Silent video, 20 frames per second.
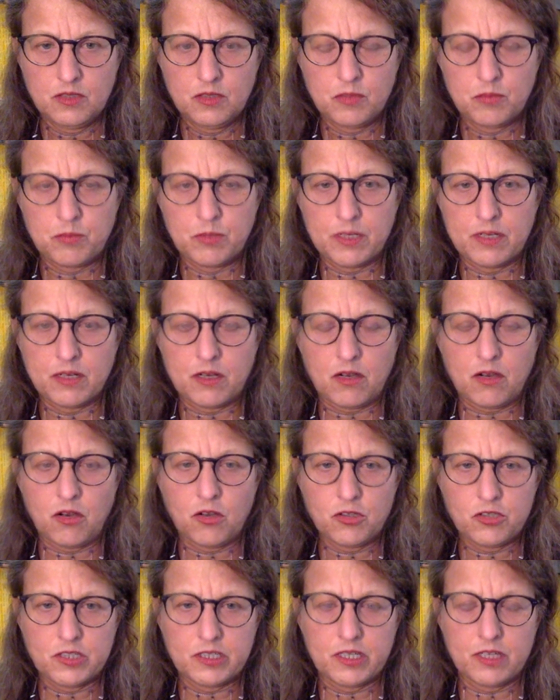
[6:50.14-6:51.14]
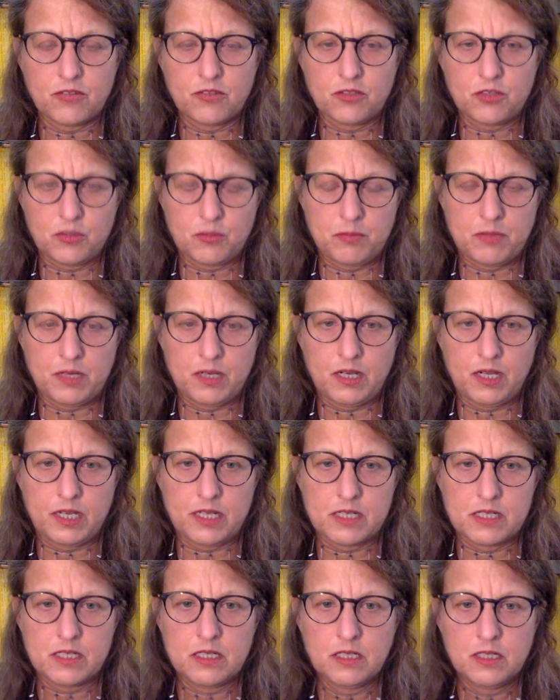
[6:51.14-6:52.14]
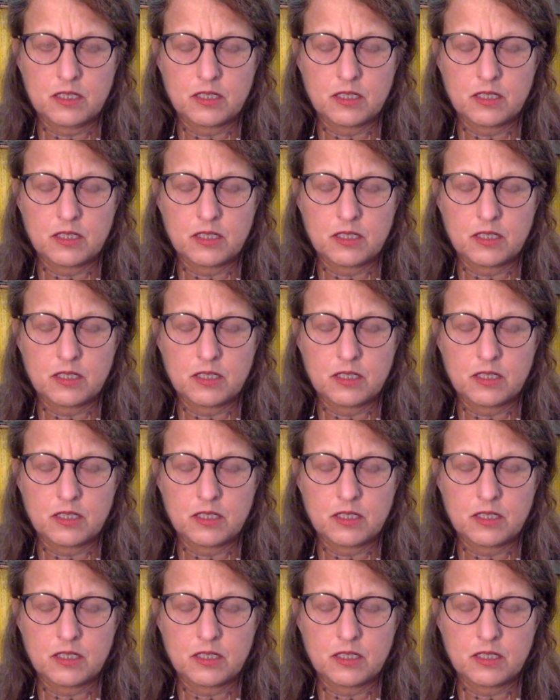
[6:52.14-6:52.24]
But altogether combined,